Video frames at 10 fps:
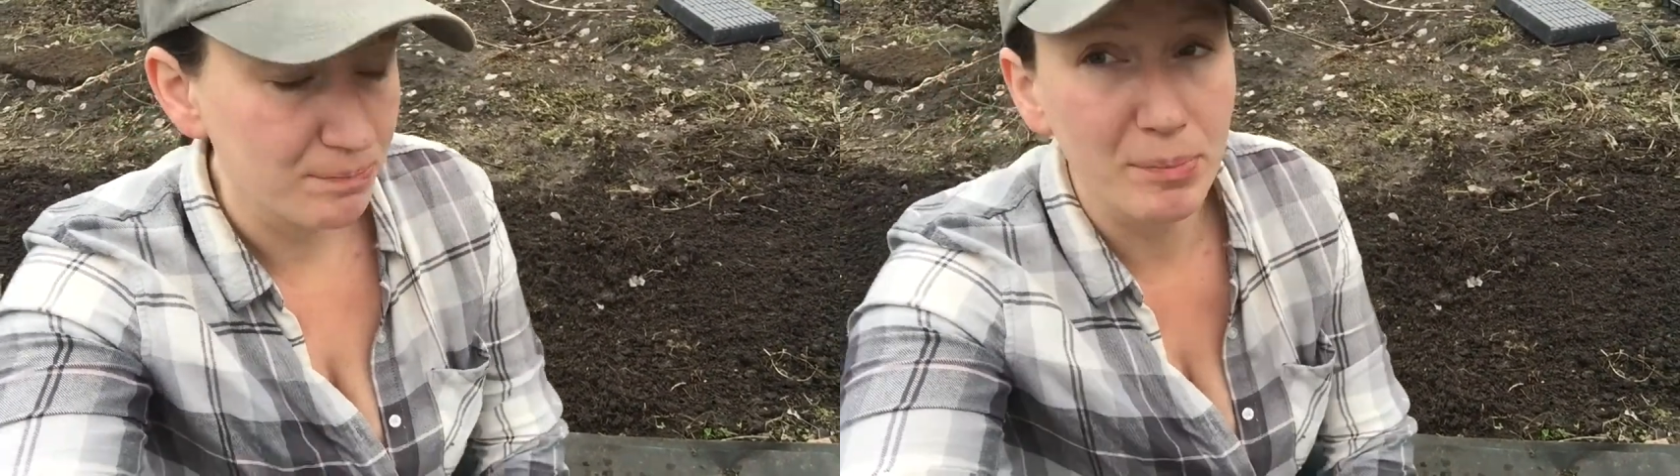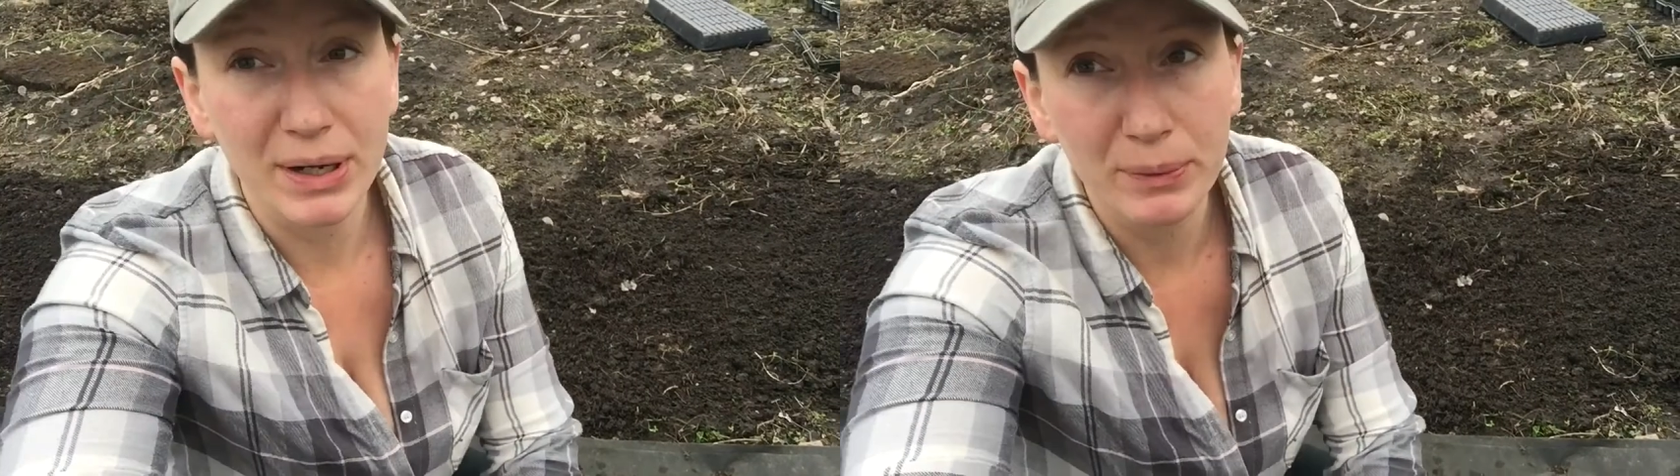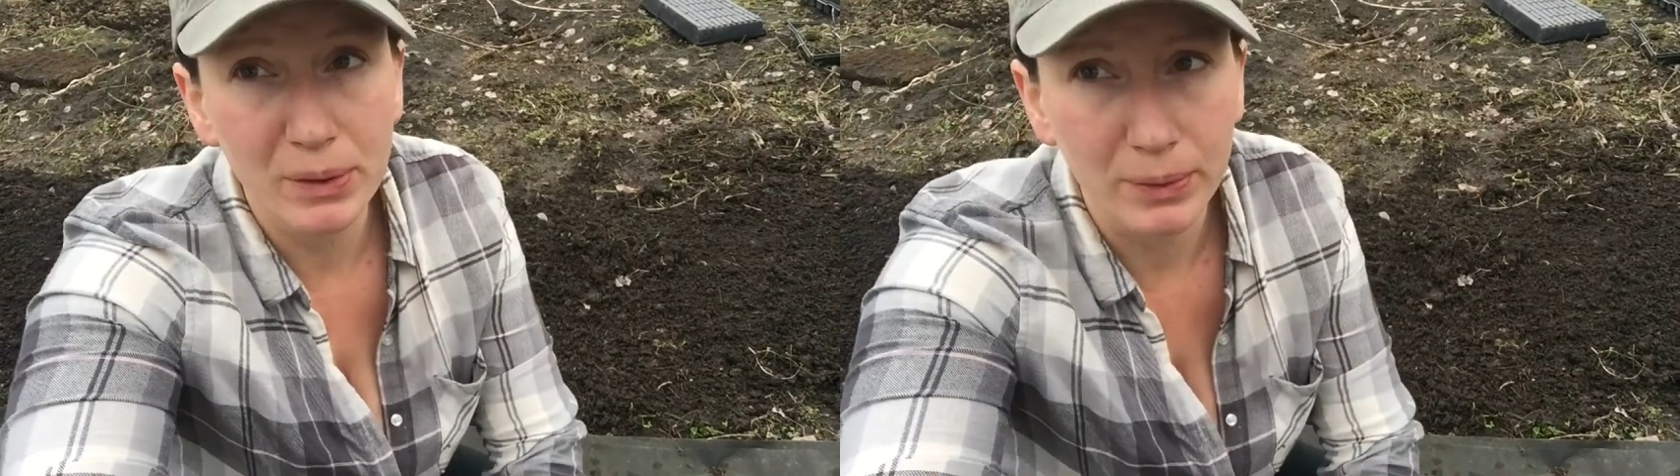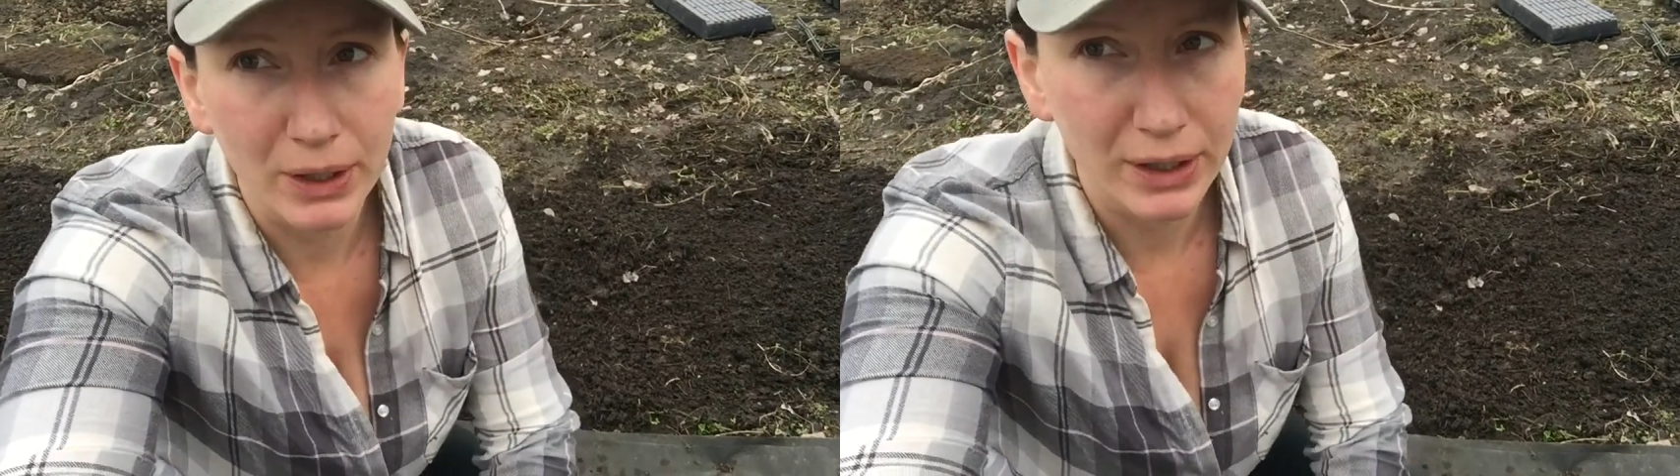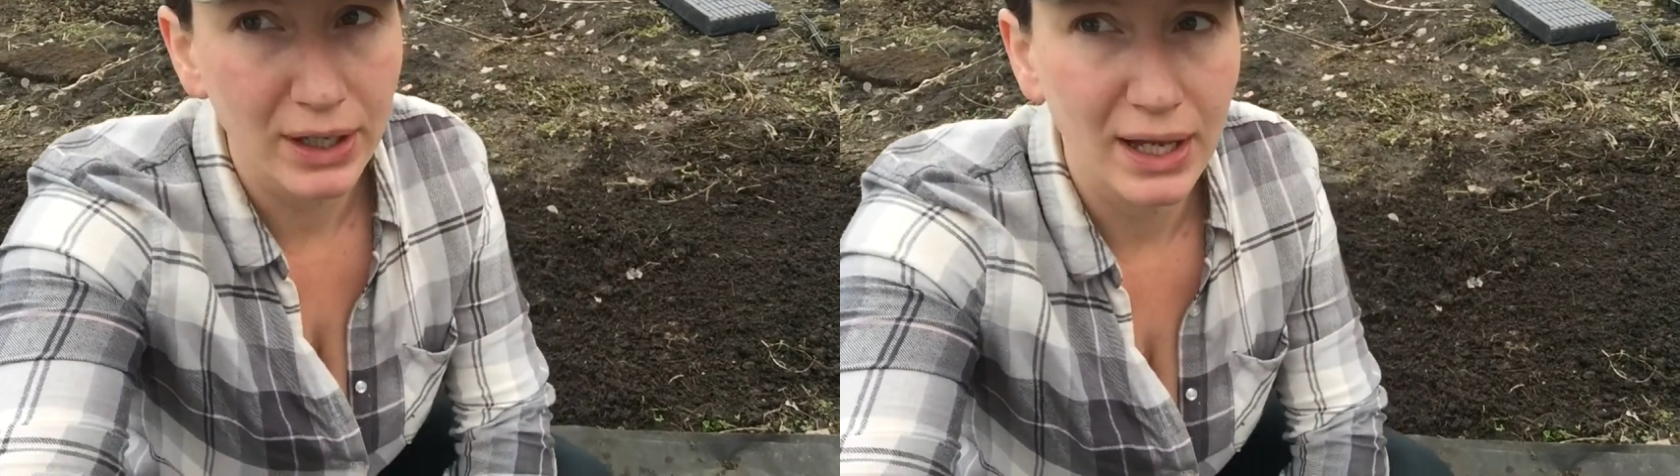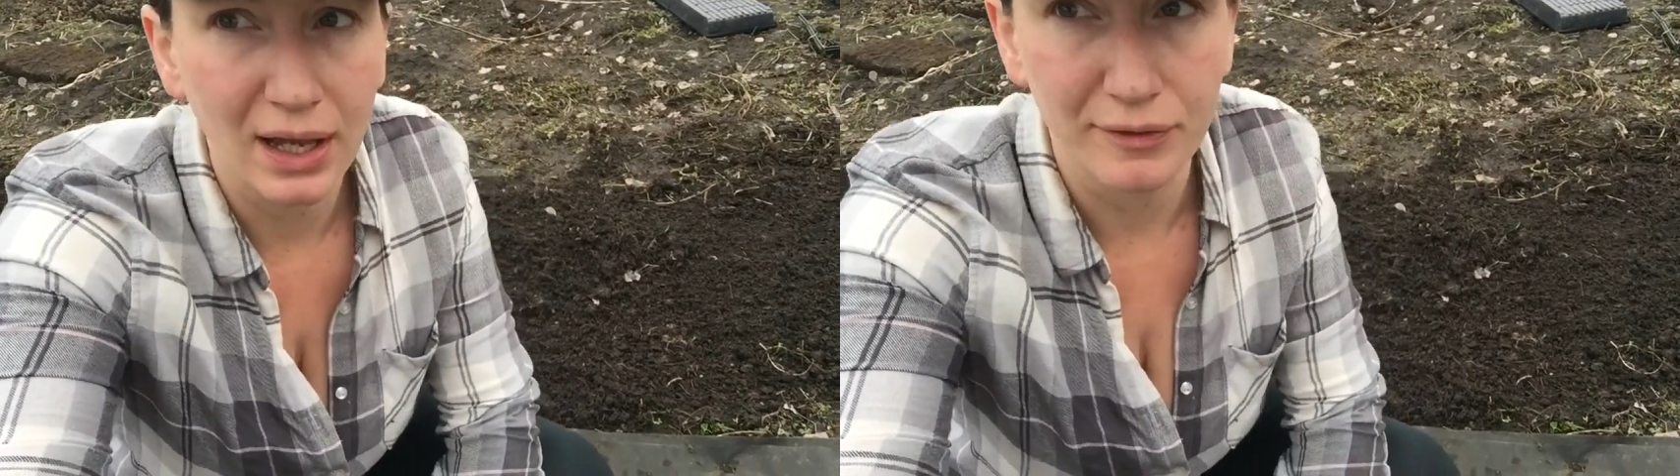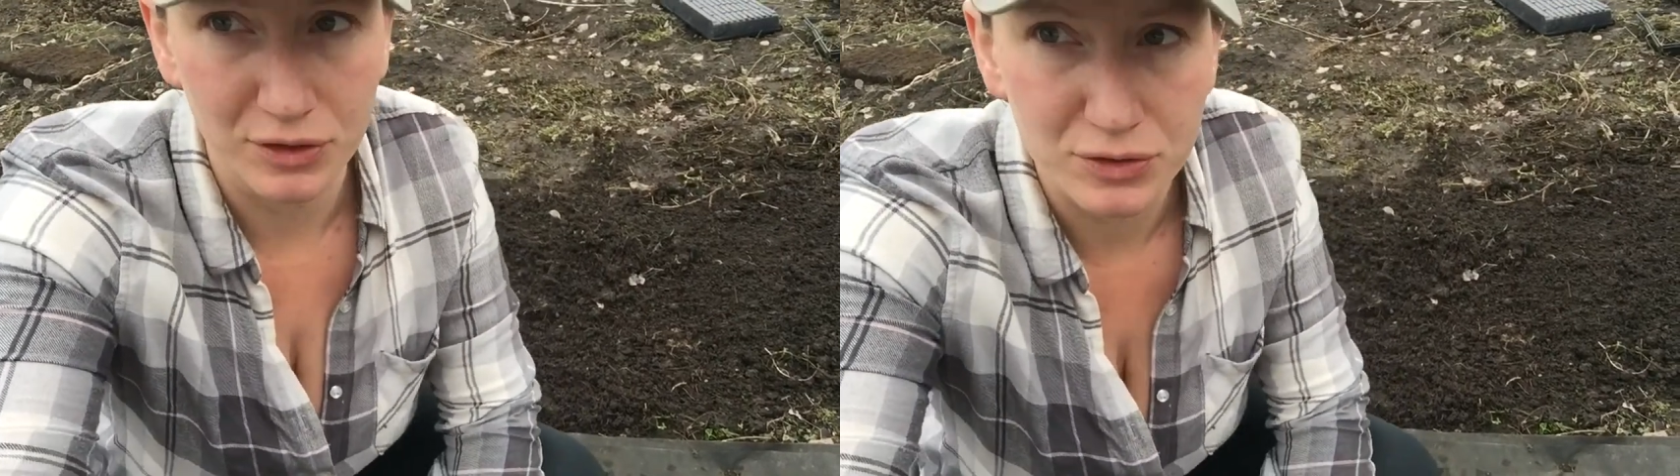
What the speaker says: But it will work if you